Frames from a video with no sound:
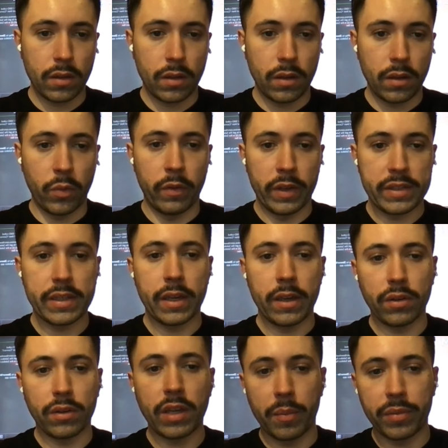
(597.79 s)
where we say,
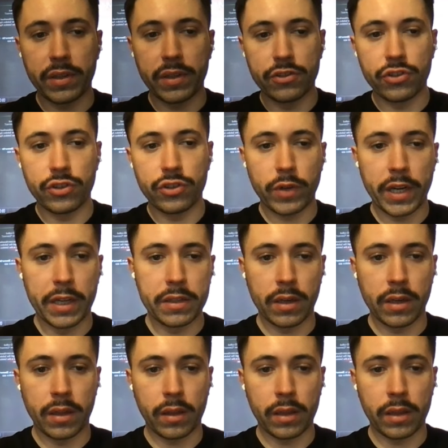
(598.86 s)
okay, please generate the